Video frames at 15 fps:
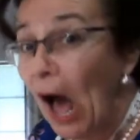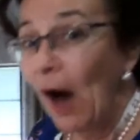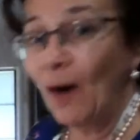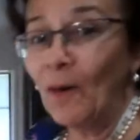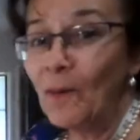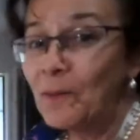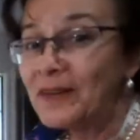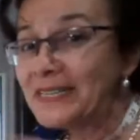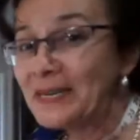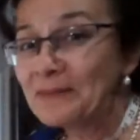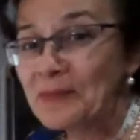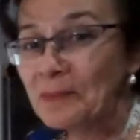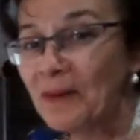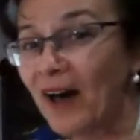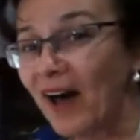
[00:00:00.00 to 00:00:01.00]
I opened
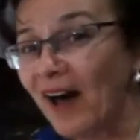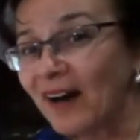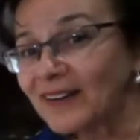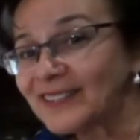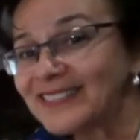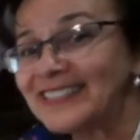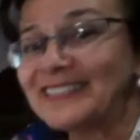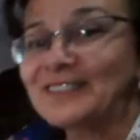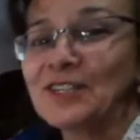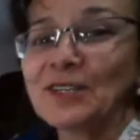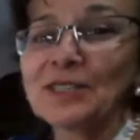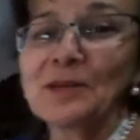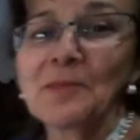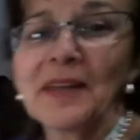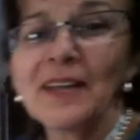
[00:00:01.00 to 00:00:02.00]
up the box,
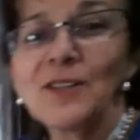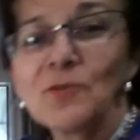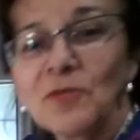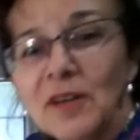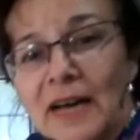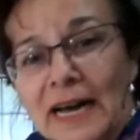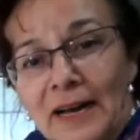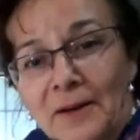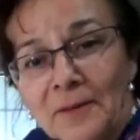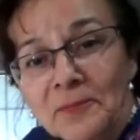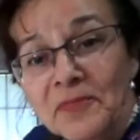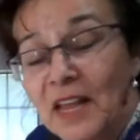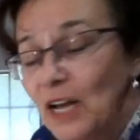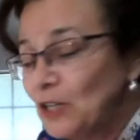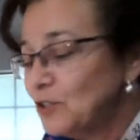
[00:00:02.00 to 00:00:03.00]
took the manual out,
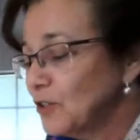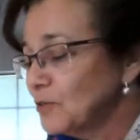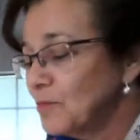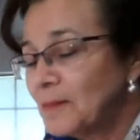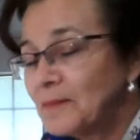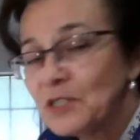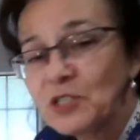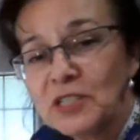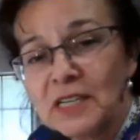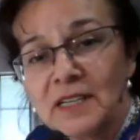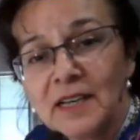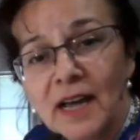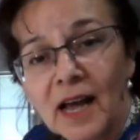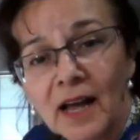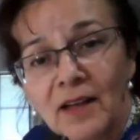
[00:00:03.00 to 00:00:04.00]
took my
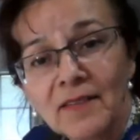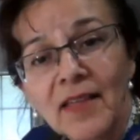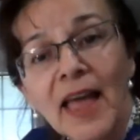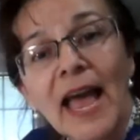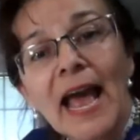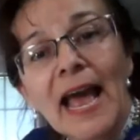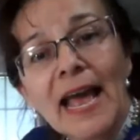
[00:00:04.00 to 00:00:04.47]
machine out,